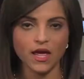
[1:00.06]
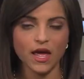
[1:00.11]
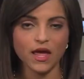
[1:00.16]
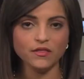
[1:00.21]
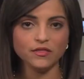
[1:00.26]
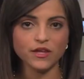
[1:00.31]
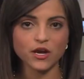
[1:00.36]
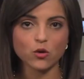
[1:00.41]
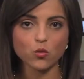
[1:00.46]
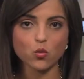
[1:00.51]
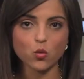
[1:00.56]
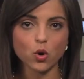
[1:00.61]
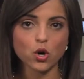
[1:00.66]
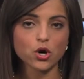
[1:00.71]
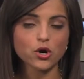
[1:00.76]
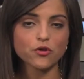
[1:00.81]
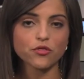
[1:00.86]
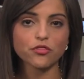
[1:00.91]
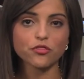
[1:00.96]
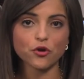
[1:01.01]
And there
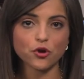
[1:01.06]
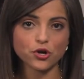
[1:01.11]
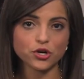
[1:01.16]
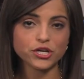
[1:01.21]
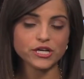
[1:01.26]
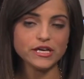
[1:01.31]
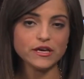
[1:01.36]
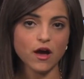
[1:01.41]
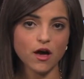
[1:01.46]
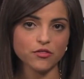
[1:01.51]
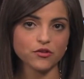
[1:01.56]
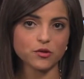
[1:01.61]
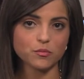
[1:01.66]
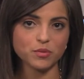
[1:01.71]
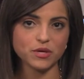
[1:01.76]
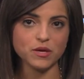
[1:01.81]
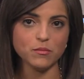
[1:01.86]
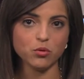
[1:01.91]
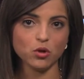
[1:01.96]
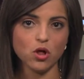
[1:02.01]
were 30
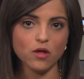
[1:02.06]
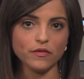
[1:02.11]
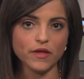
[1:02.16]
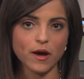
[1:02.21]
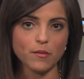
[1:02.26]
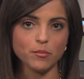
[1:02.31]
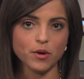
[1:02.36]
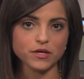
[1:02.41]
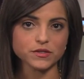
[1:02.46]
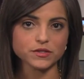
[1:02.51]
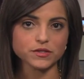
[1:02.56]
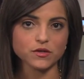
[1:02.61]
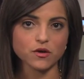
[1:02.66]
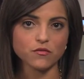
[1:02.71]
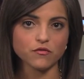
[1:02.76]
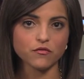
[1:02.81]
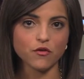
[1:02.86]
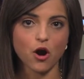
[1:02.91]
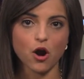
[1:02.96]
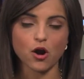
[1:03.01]
other people on that bus
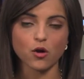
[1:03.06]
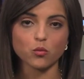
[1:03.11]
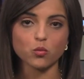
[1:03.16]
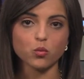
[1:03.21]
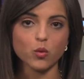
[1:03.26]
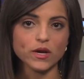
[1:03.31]
so far.